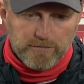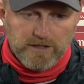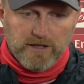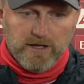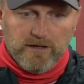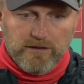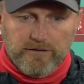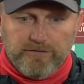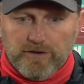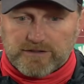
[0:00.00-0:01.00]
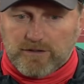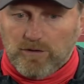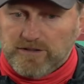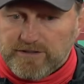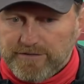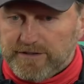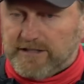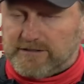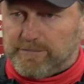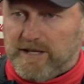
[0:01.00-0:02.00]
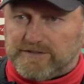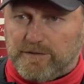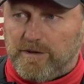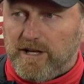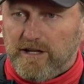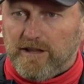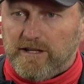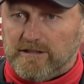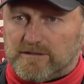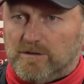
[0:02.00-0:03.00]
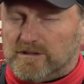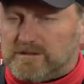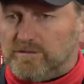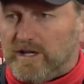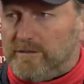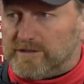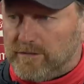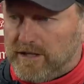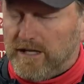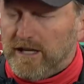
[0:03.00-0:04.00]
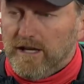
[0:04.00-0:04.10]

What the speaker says: I mean, the first goal is a fantastic pass from Brady, and then he scores two times. I mean,